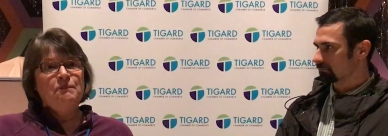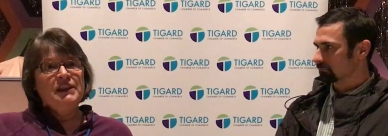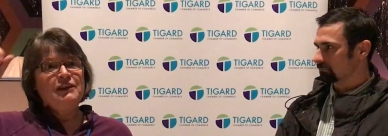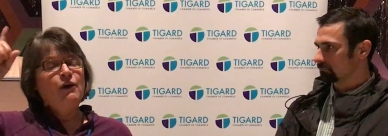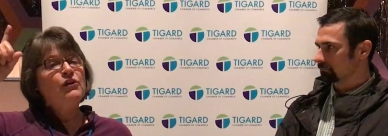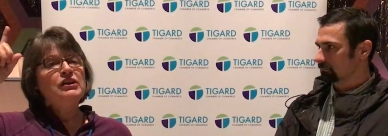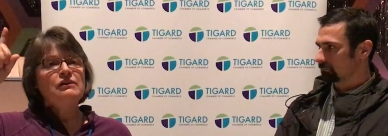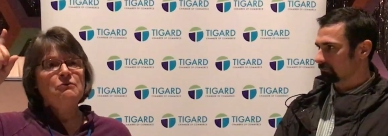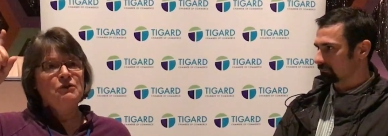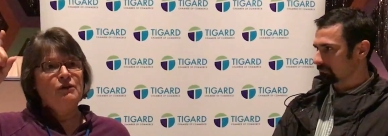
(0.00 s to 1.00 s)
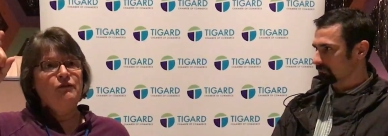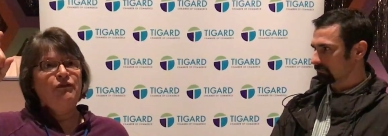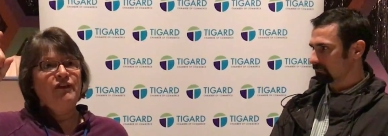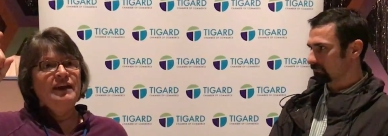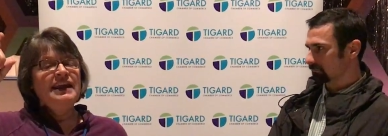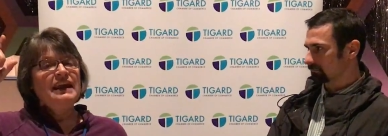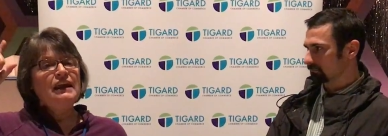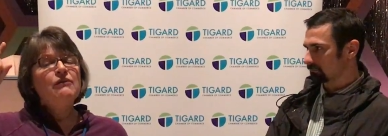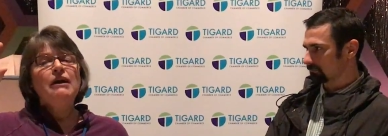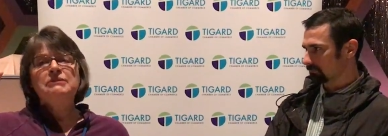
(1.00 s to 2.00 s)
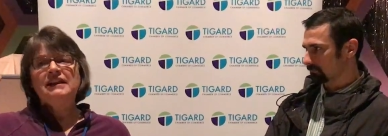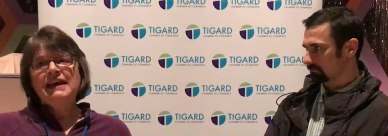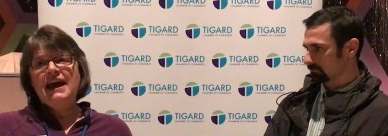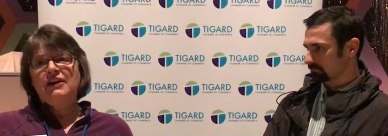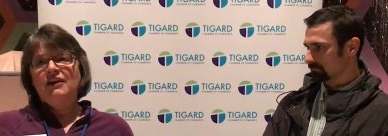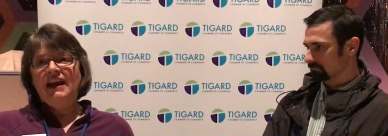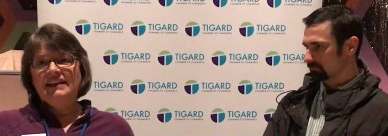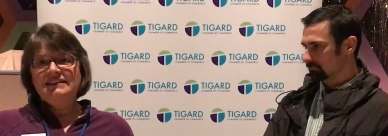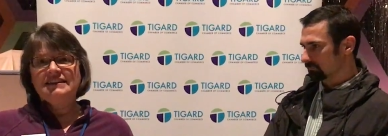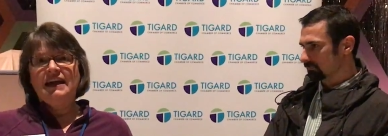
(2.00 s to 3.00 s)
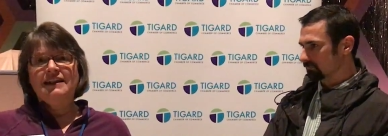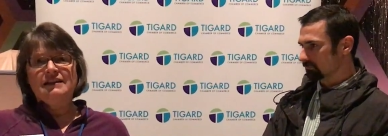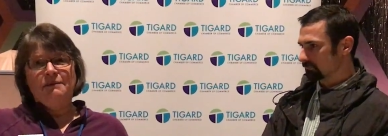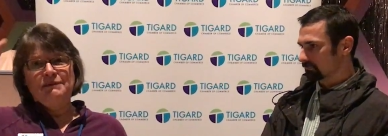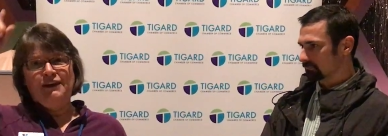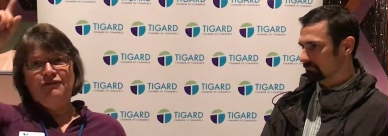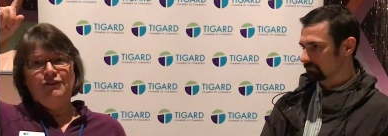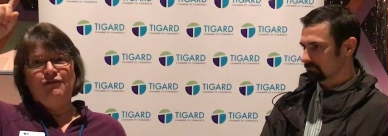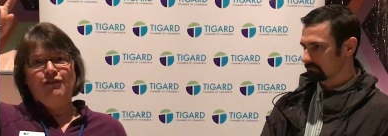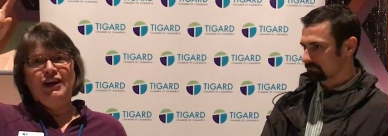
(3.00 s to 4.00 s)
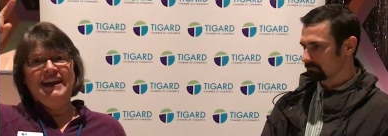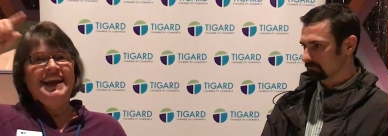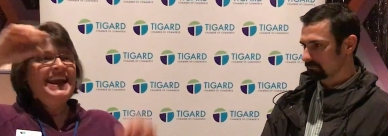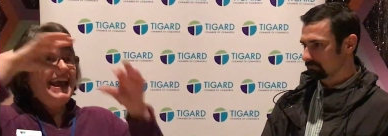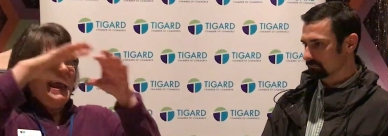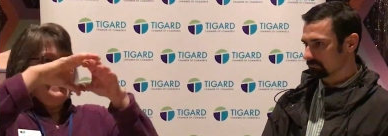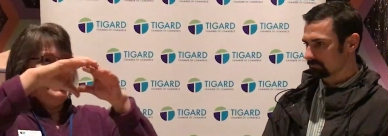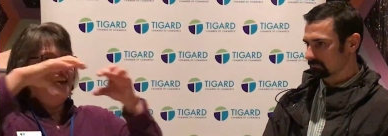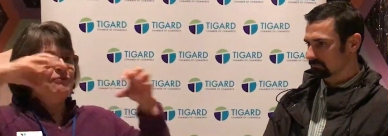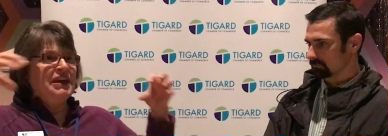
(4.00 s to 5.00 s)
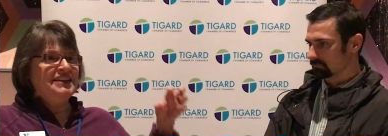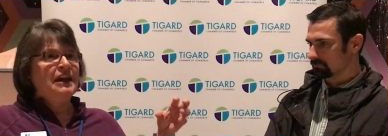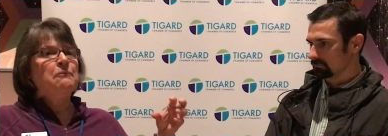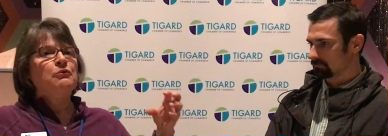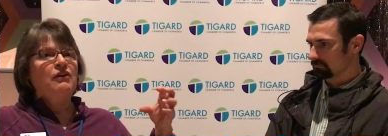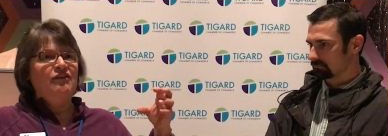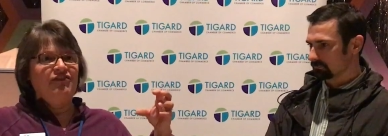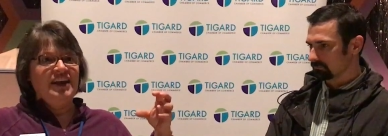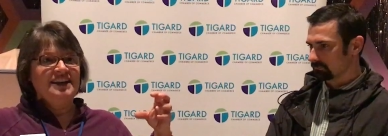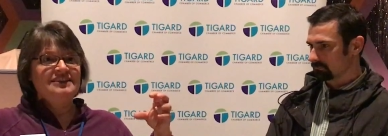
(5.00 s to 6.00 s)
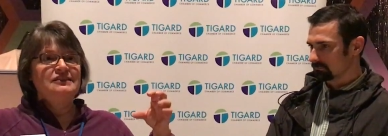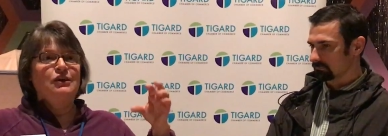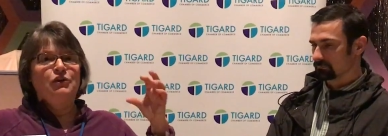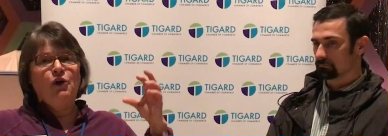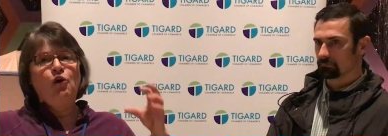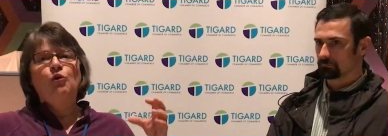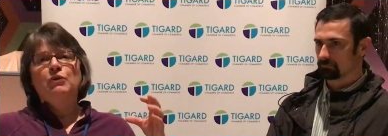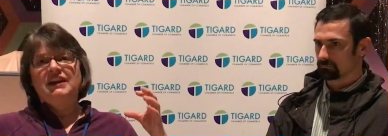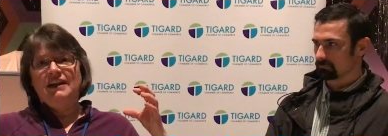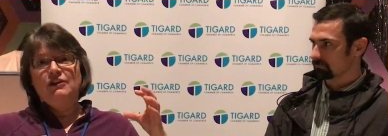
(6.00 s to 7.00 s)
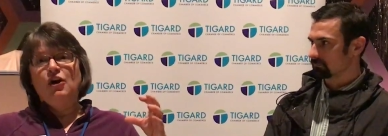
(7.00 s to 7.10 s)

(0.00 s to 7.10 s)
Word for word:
Speaker 1: but the hole in the roof, he grabbed a ladder and scuttled up there for free and gave me a temporary fix so the hole would get